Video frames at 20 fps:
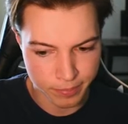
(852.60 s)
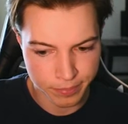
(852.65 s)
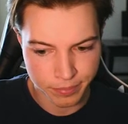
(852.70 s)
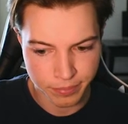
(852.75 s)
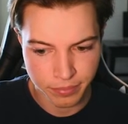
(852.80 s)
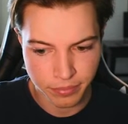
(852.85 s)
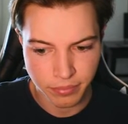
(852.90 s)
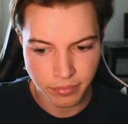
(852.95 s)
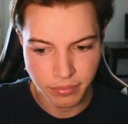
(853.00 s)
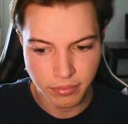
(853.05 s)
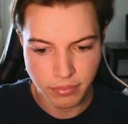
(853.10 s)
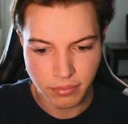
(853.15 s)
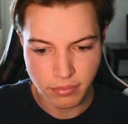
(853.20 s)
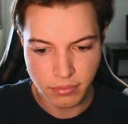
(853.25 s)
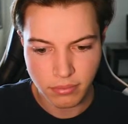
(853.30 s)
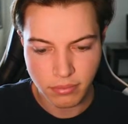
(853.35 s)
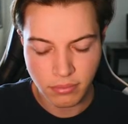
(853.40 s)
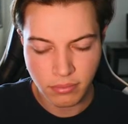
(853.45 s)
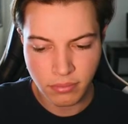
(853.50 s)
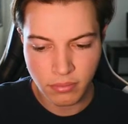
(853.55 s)

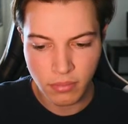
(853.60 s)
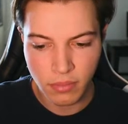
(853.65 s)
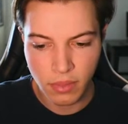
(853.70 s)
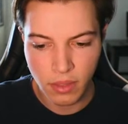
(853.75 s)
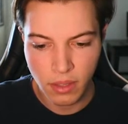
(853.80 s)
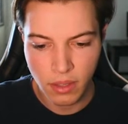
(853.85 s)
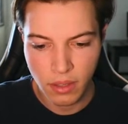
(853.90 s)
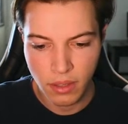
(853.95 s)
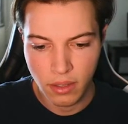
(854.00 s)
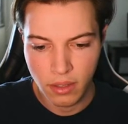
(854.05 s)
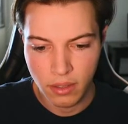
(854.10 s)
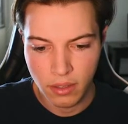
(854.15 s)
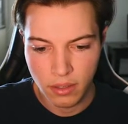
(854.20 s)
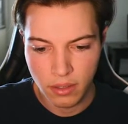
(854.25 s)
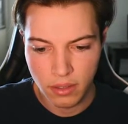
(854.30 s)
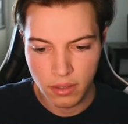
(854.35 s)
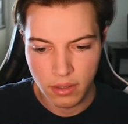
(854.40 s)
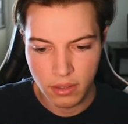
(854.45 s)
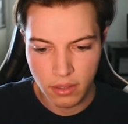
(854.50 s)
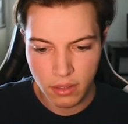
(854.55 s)

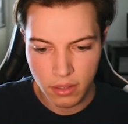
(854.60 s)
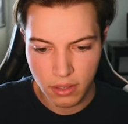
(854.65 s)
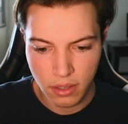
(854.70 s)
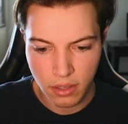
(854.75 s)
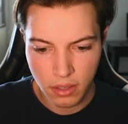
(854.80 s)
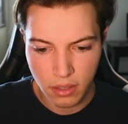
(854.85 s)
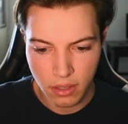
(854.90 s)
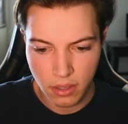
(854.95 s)
(silence)